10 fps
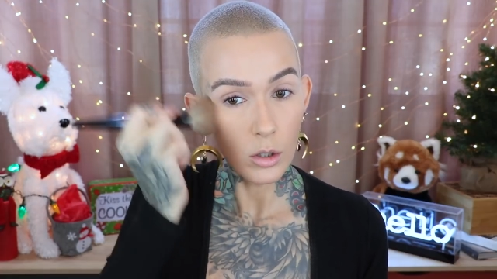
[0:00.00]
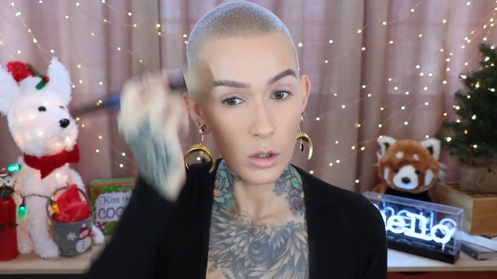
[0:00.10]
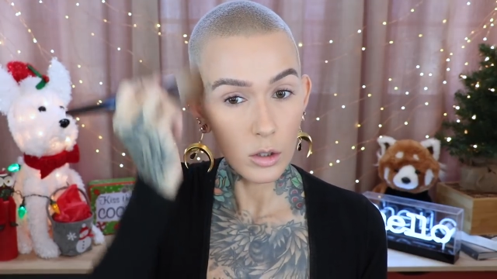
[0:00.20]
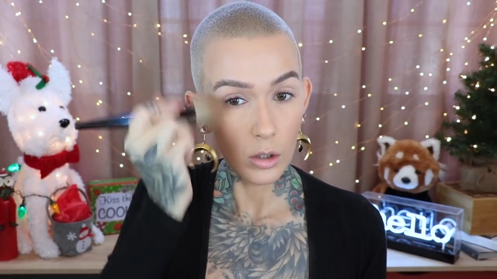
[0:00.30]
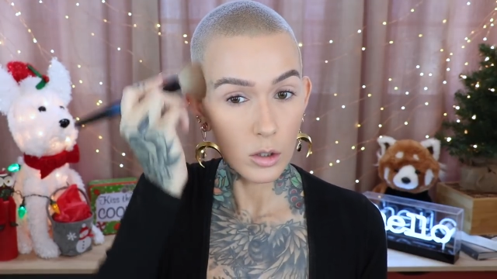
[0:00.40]

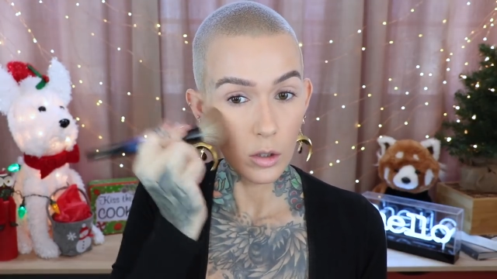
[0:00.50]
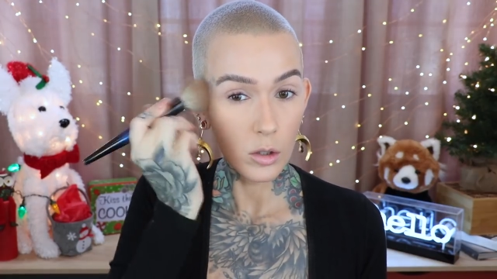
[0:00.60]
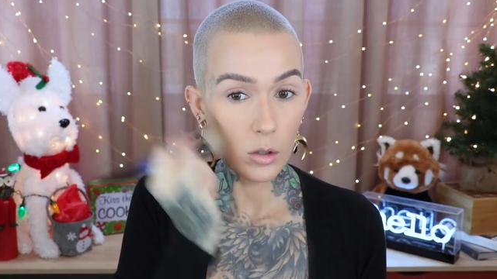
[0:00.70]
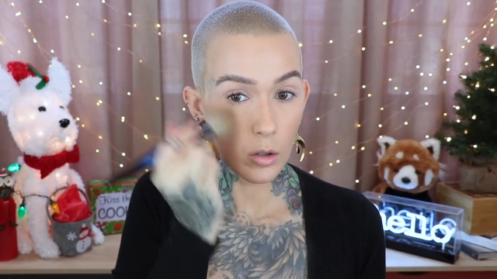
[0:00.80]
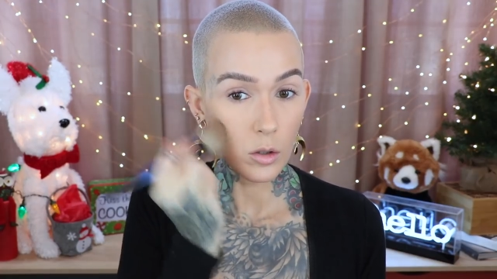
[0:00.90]

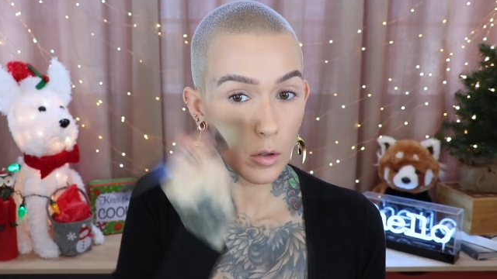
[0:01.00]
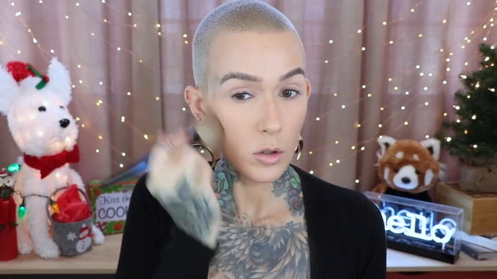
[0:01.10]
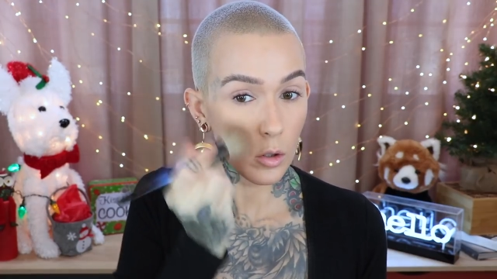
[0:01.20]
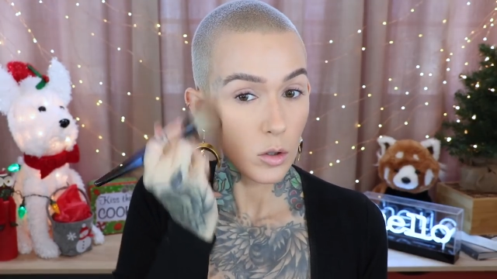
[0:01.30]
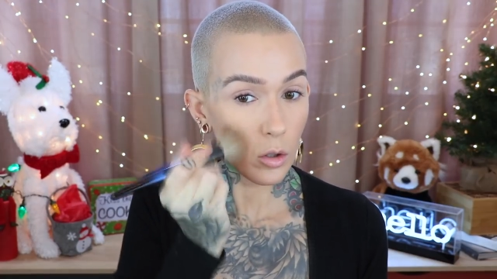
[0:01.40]

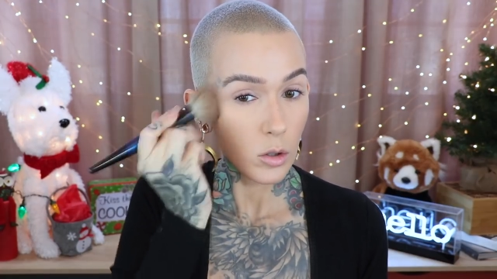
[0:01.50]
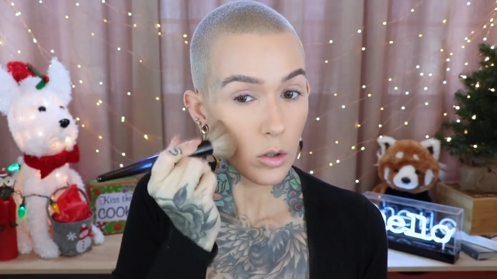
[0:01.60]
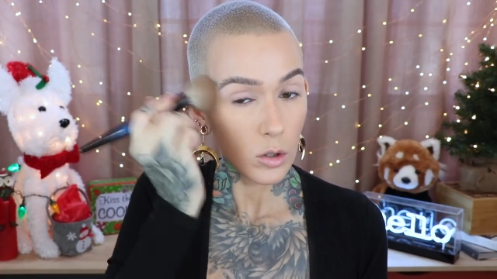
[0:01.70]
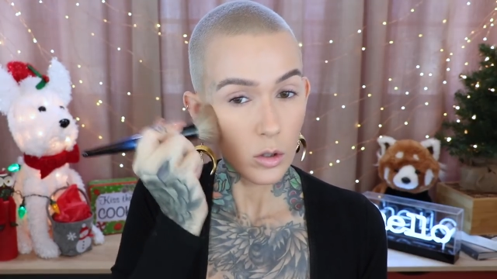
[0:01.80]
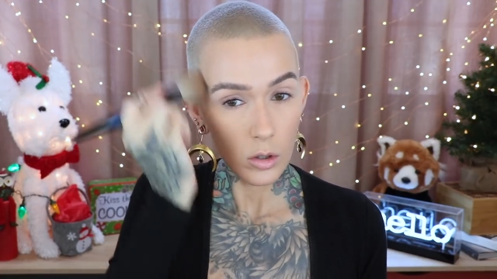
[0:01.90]

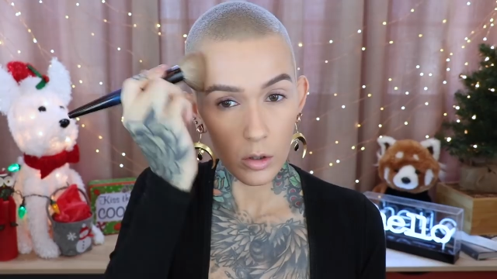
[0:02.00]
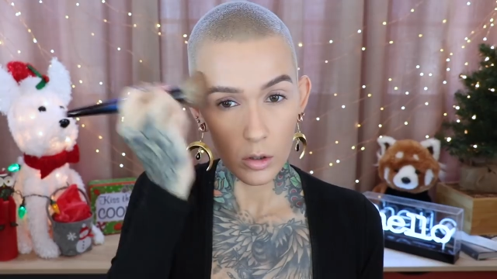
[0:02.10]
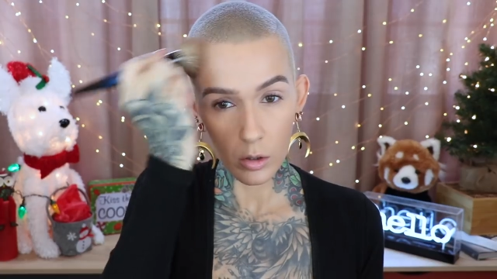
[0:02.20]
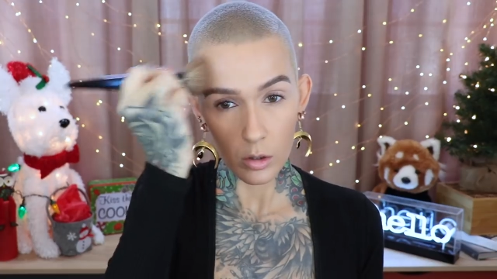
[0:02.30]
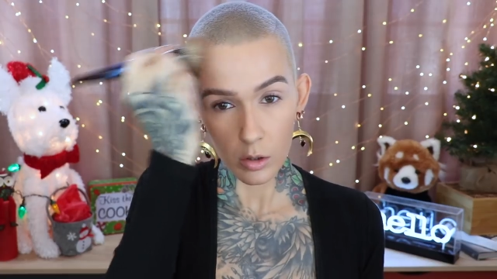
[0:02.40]

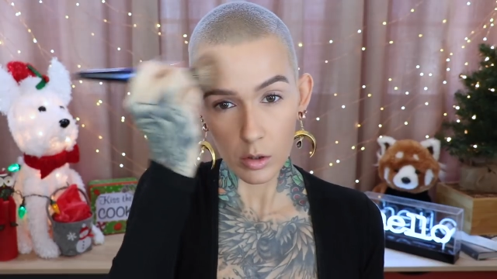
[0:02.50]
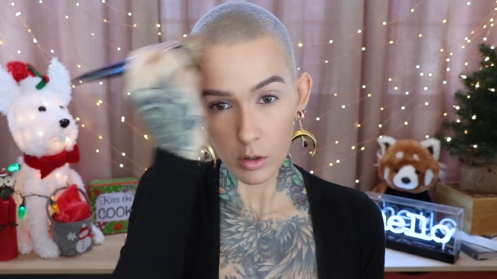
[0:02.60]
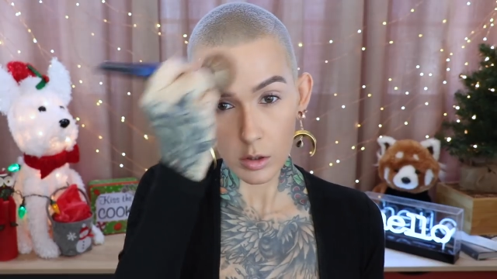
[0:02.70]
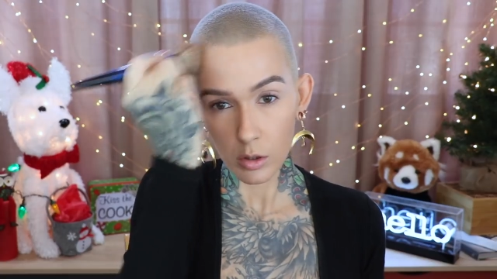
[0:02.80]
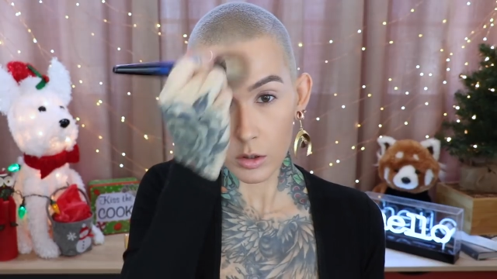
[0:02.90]

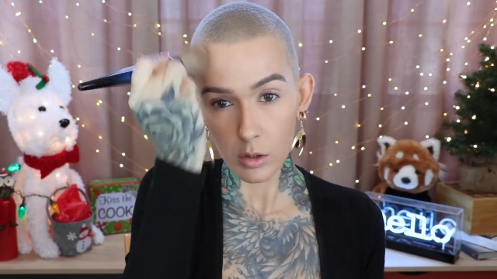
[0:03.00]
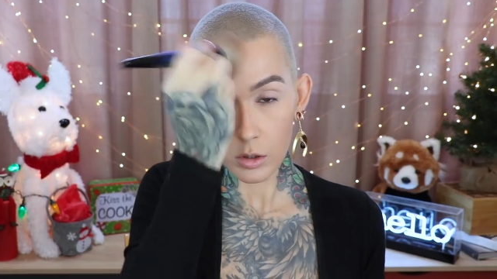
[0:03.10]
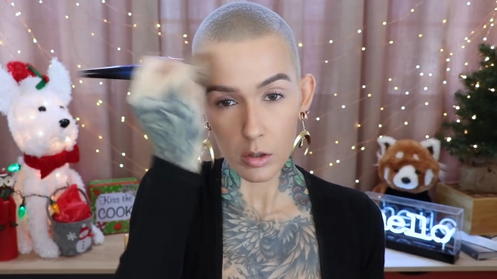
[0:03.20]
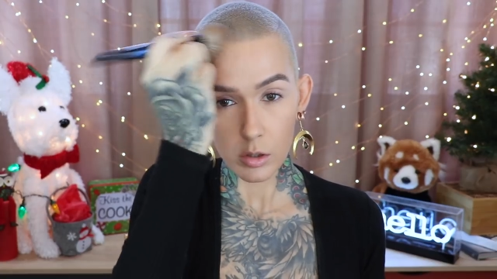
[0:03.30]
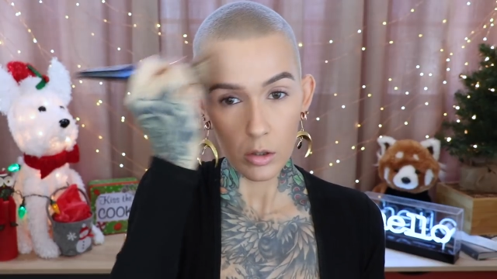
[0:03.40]

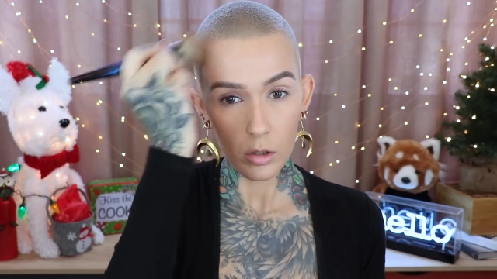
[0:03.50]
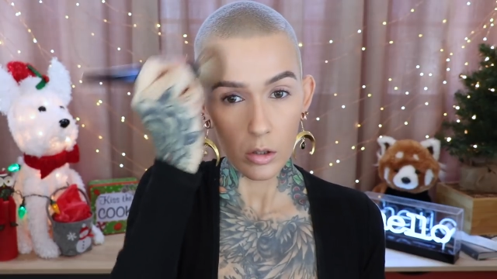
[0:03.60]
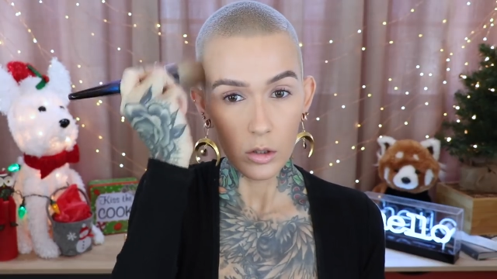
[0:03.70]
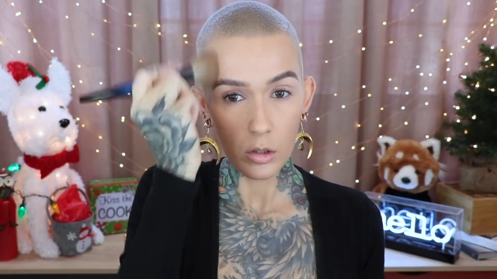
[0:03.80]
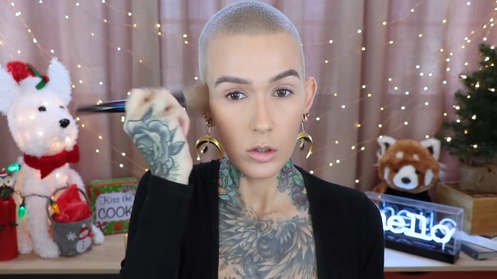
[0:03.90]

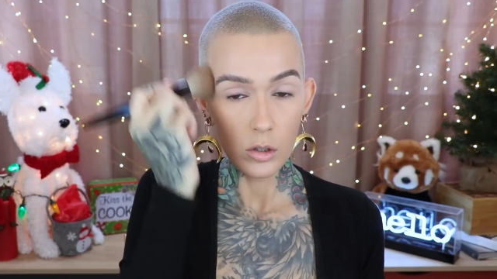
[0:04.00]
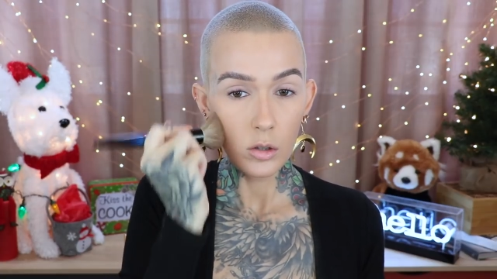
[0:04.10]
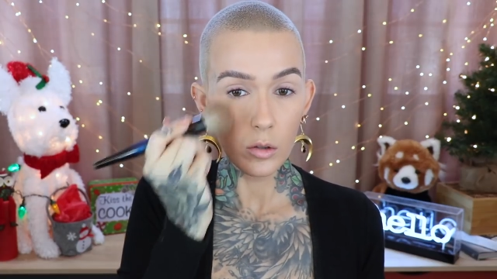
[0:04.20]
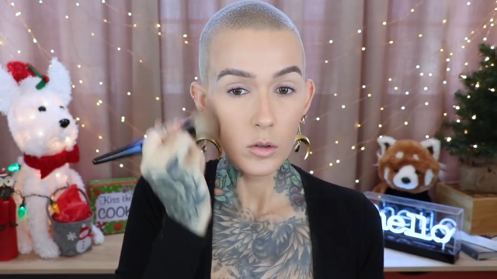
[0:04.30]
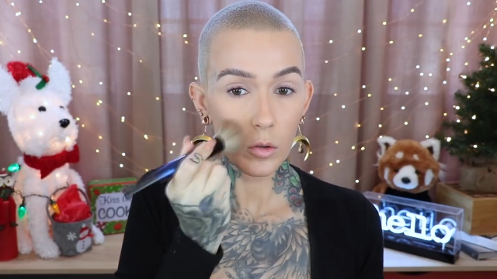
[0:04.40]

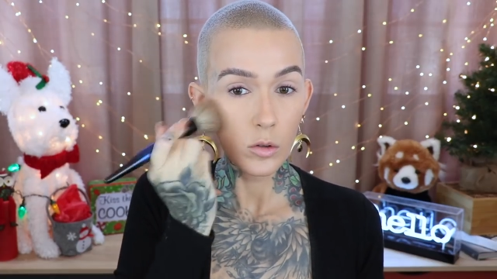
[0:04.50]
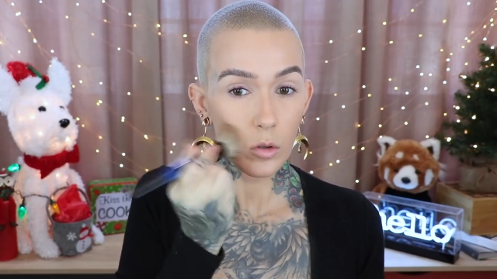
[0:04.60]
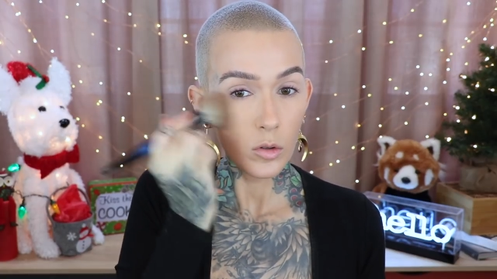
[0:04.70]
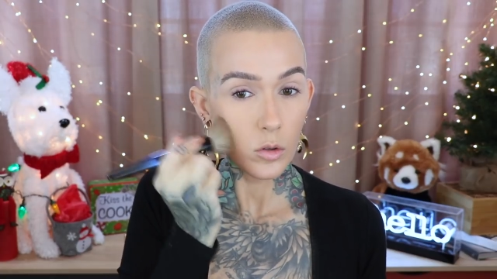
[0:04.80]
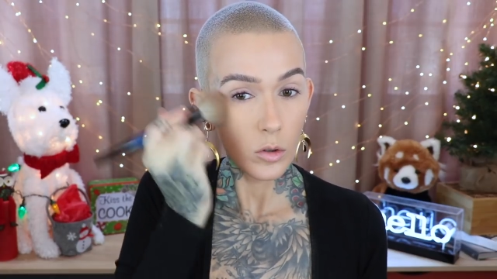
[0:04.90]

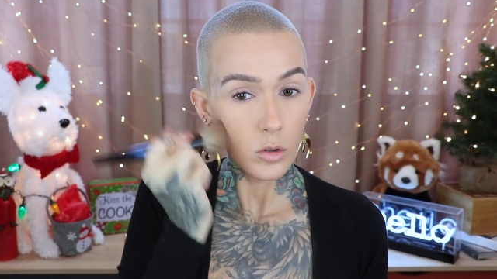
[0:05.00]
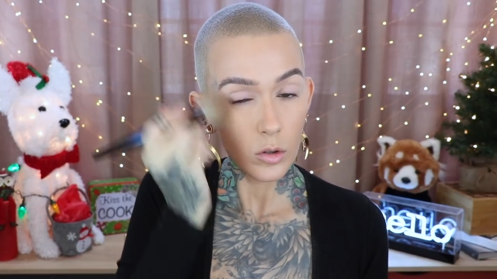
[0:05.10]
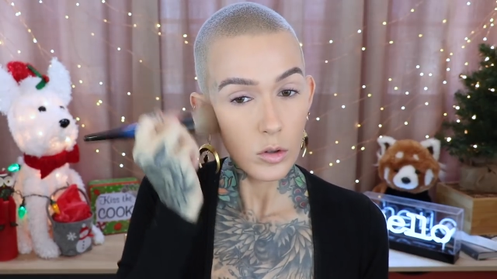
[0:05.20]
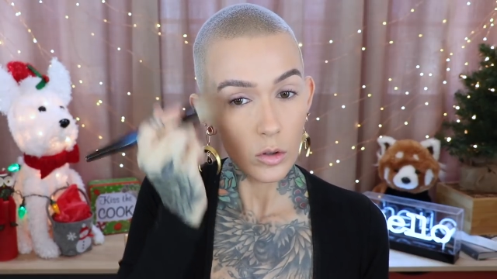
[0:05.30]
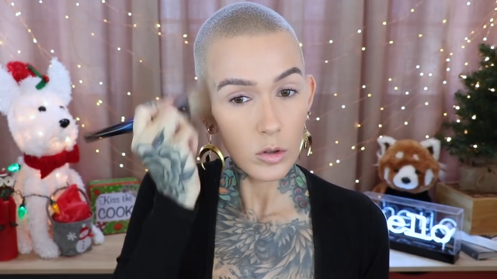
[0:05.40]

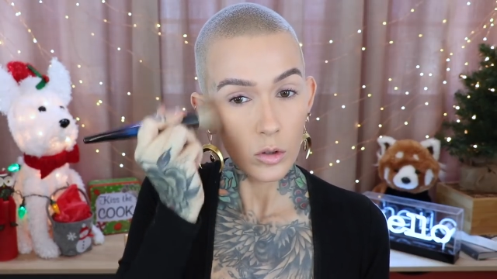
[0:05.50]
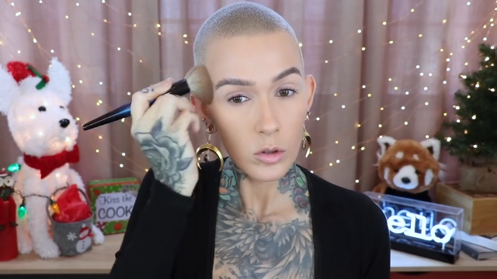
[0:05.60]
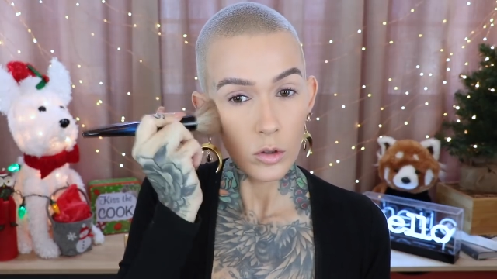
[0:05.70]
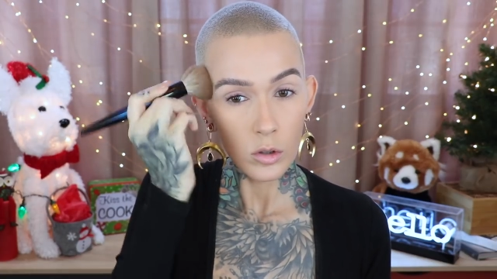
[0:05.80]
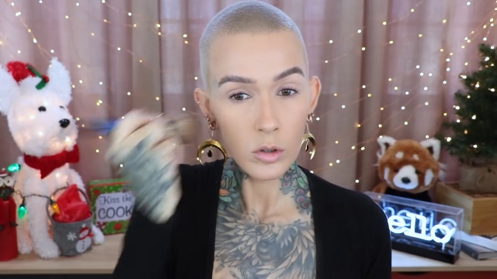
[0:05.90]

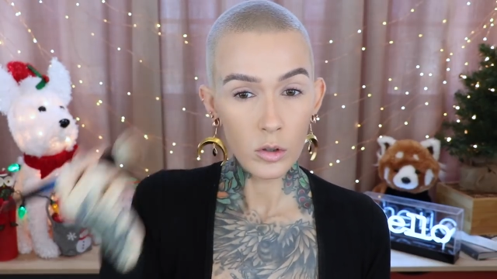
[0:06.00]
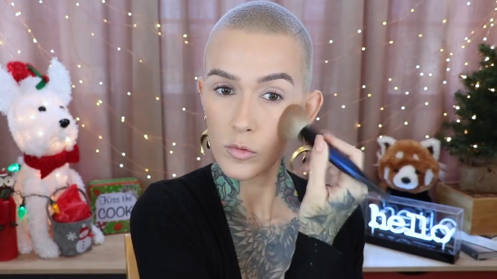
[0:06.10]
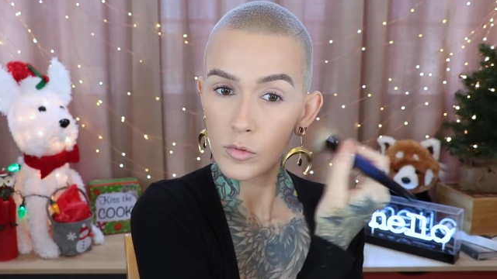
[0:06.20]
[no speech]